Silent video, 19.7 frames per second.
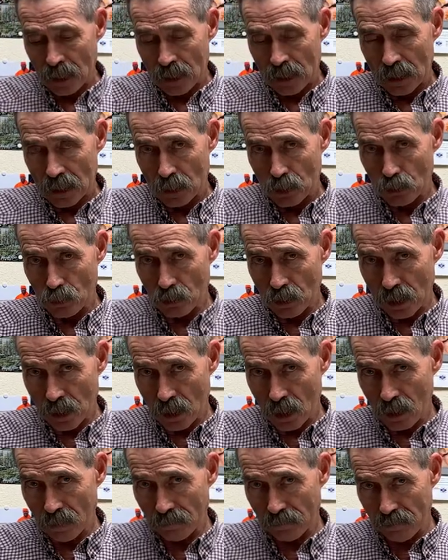You
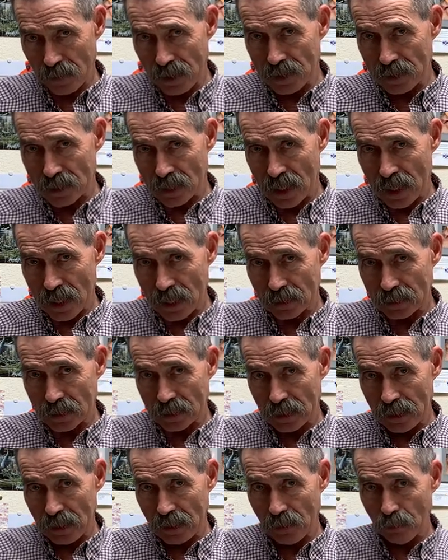cannot feed that to
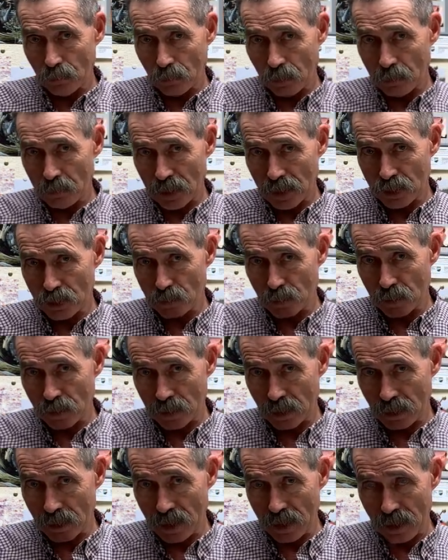any replacement
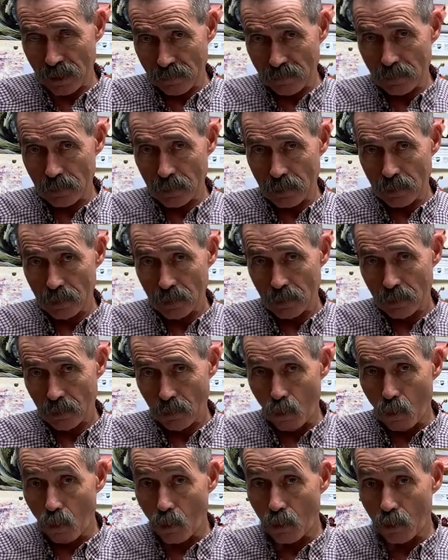dairy heifer
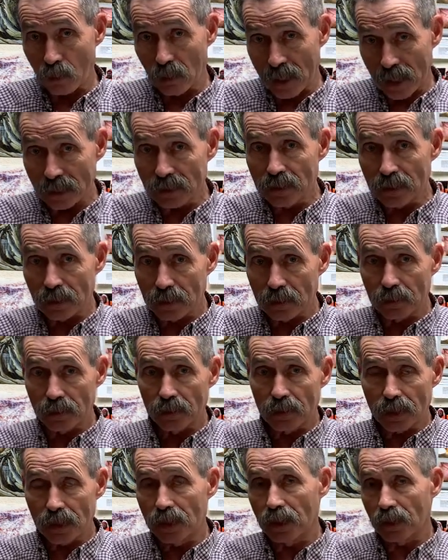or lactating
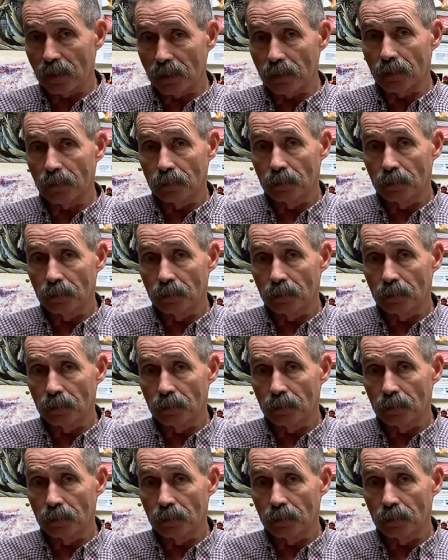dairy cow.